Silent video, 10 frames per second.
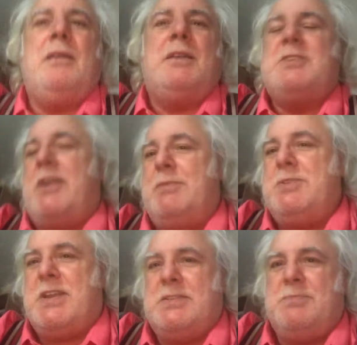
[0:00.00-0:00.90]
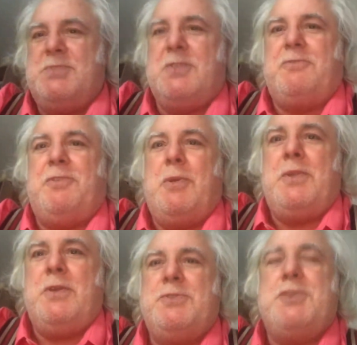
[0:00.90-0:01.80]
I'm ah, sorry, I'm just getting some stuff through
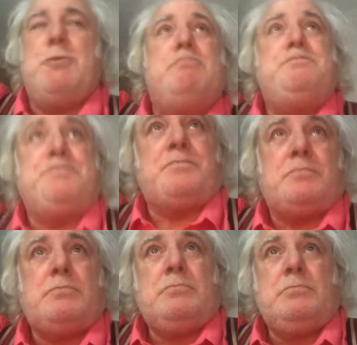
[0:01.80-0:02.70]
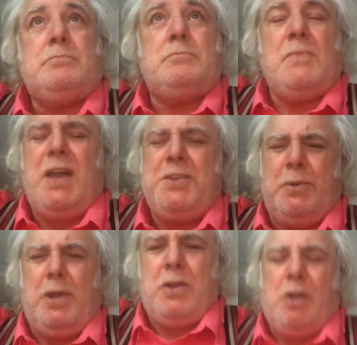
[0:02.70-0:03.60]
on YouTube. I do a
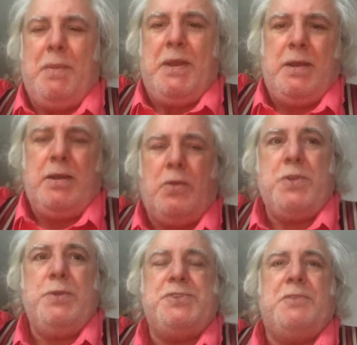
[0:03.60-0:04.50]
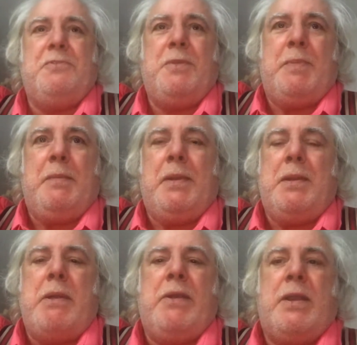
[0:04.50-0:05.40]
lot of commenting on YouTube for the people in
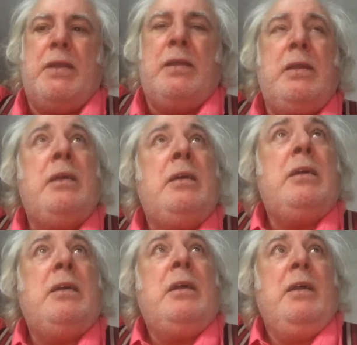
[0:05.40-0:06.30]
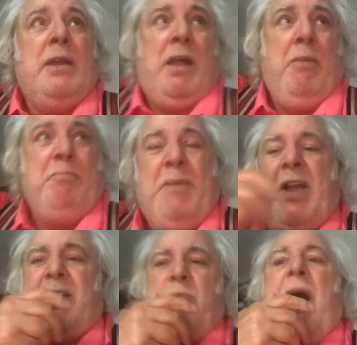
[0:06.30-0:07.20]
America
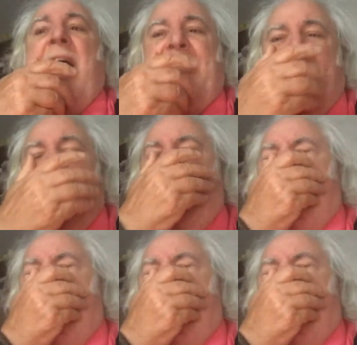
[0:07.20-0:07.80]
because what I think,